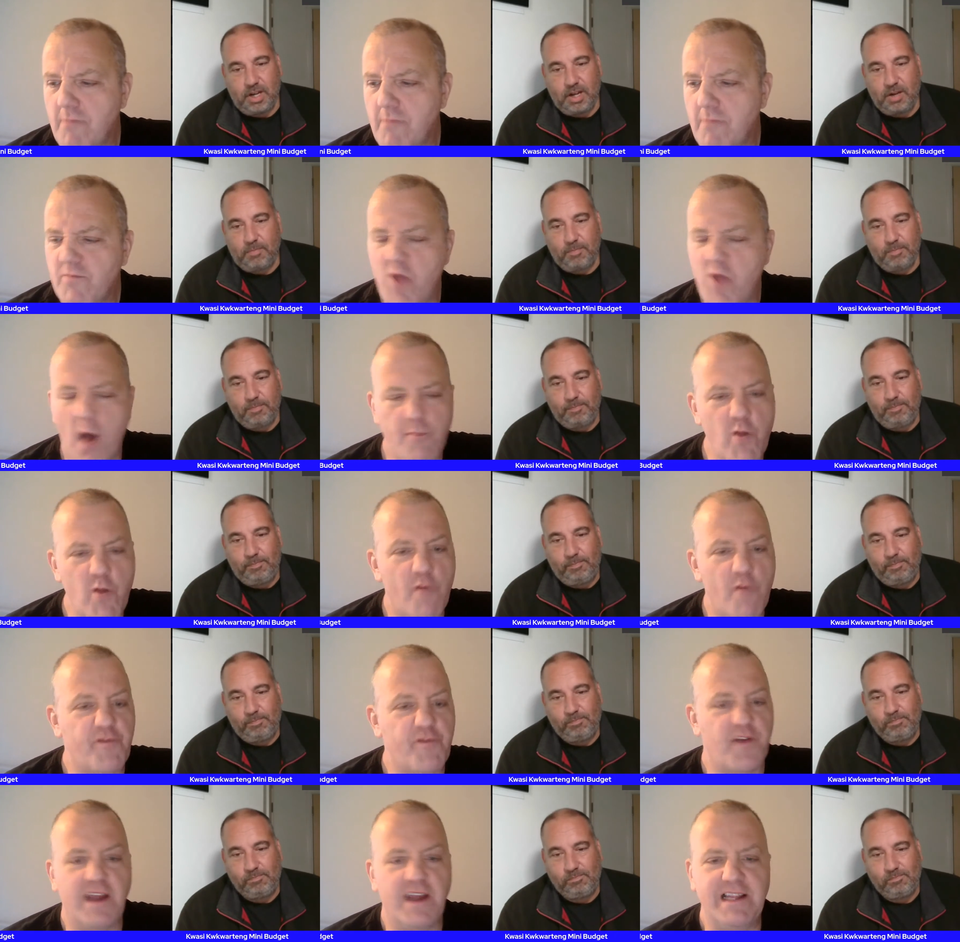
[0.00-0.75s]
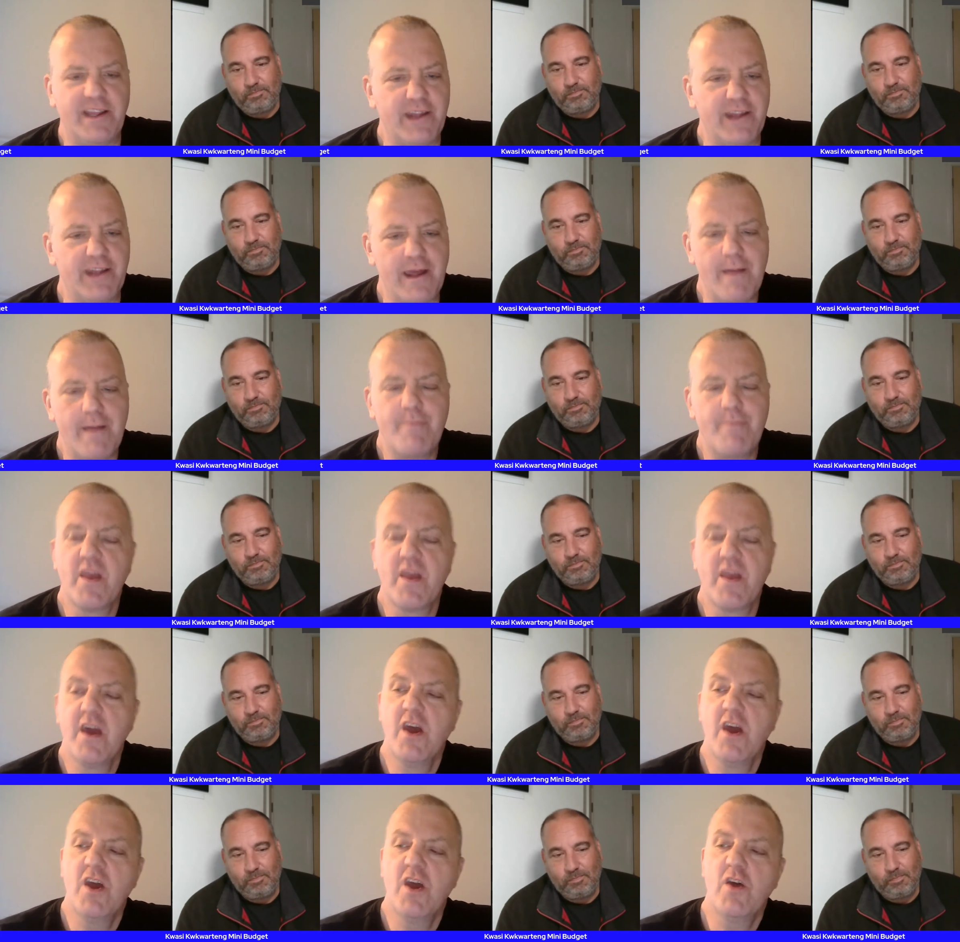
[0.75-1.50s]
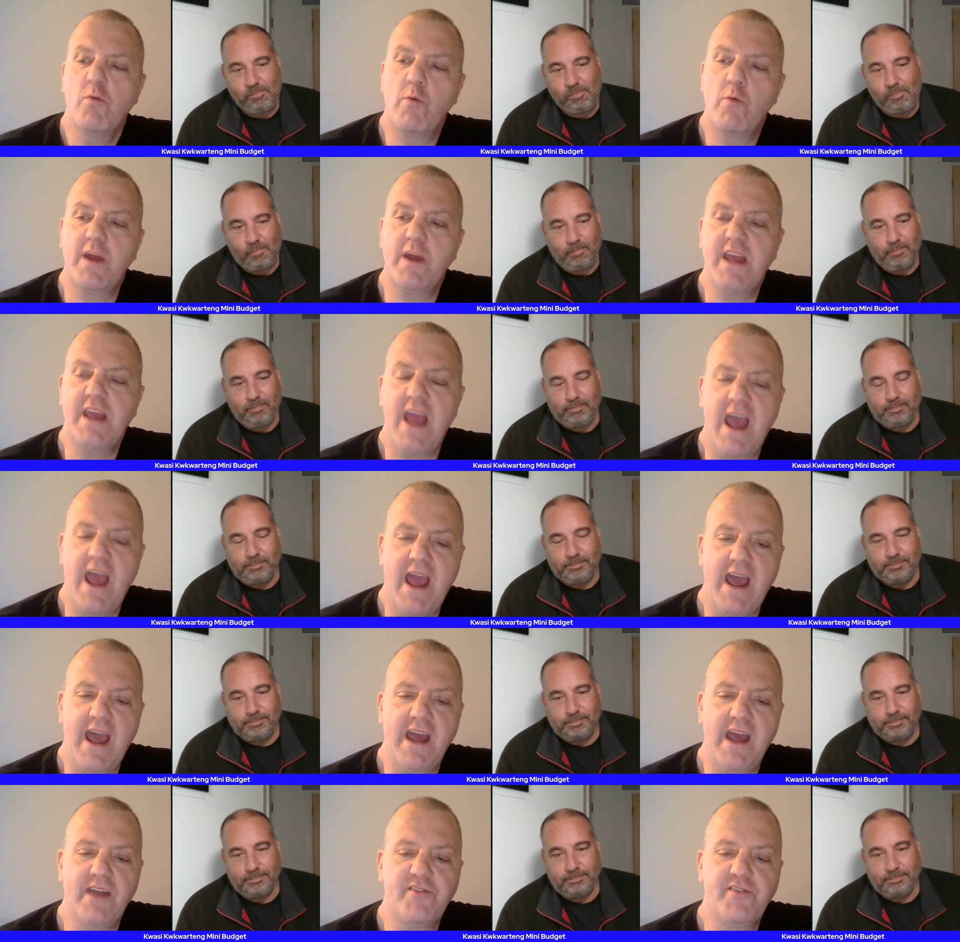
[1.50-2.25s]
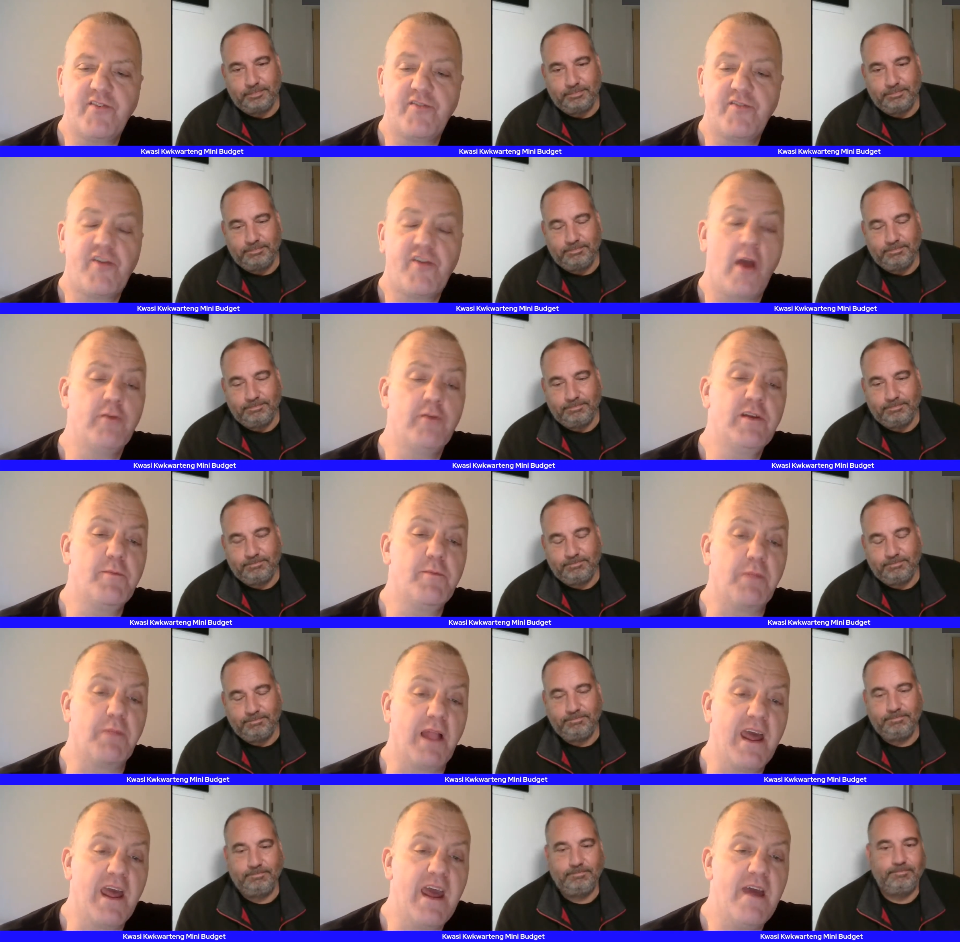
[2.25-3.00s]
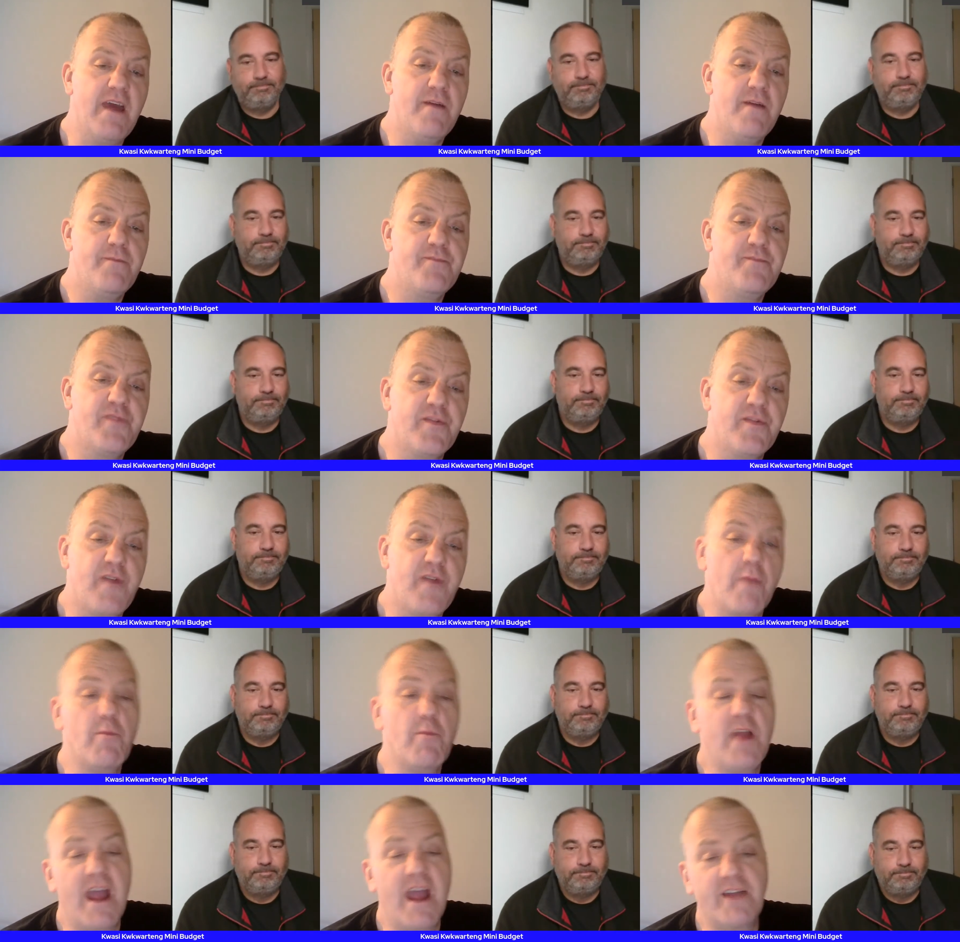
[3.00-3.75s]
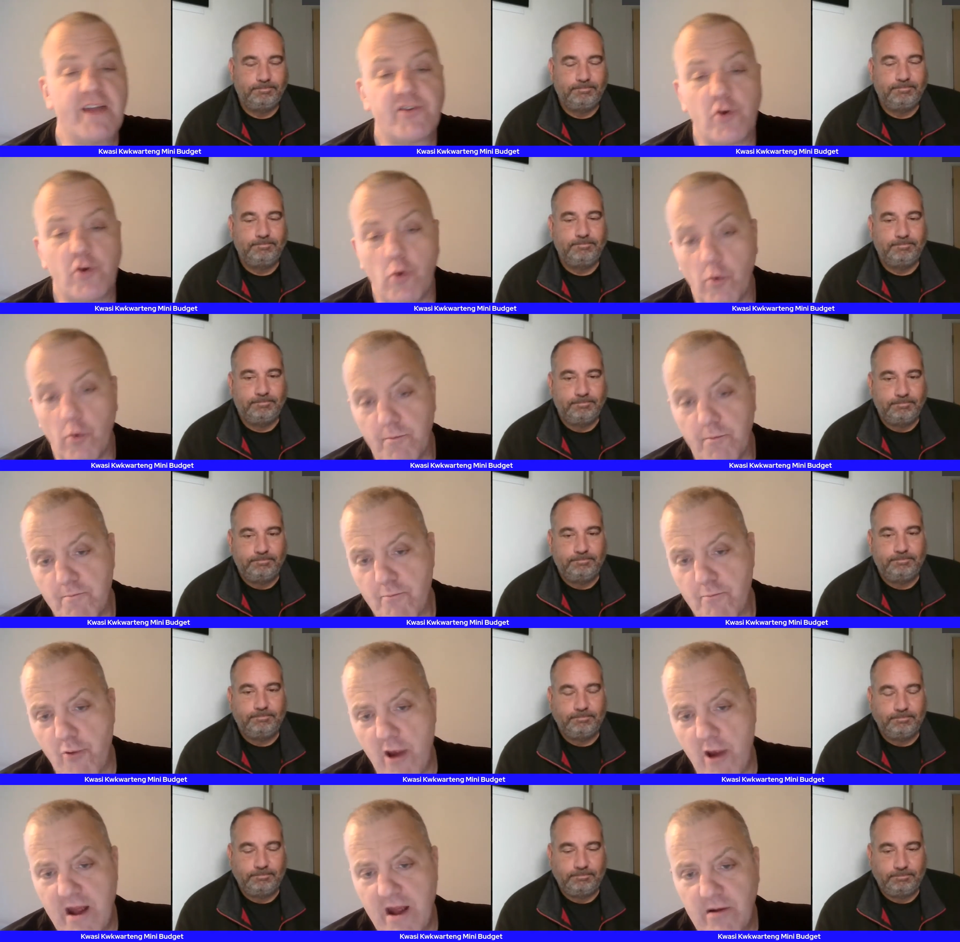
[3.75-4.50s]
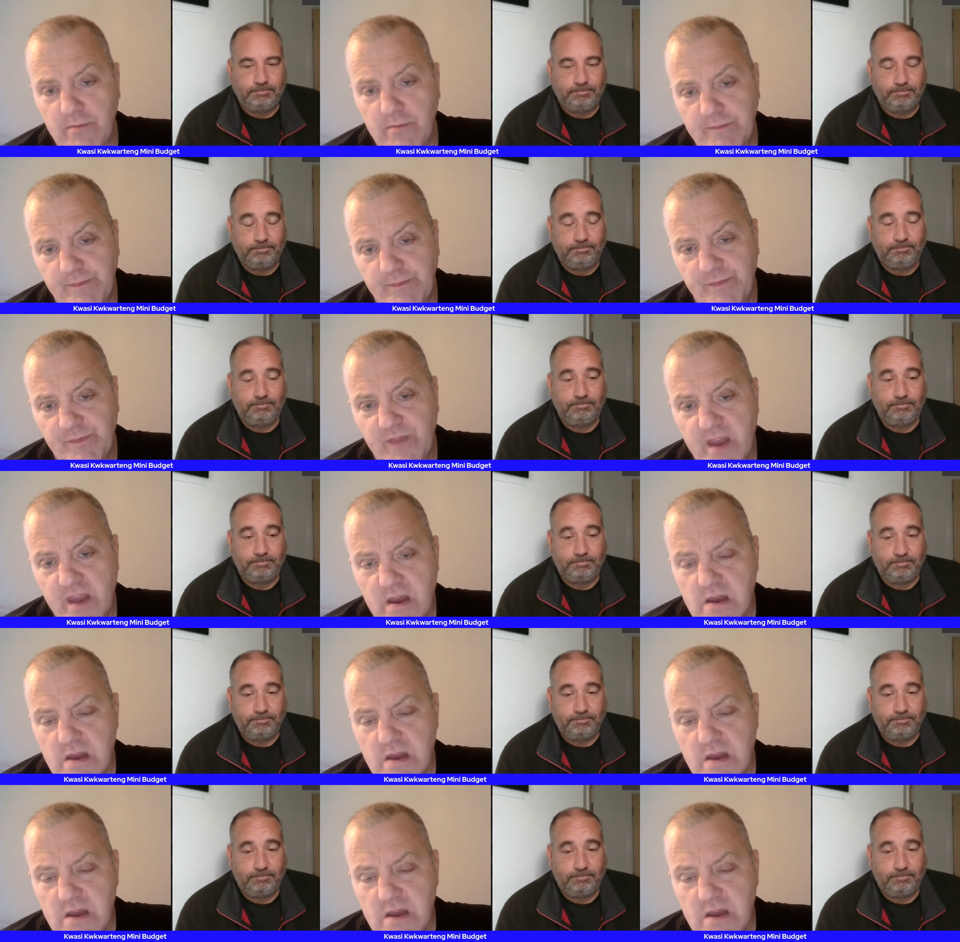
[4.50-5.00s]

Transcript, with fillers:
Speaker 1: I'm, I'm not feeling it. We had Tony Blair. Then we had Gordon Brown.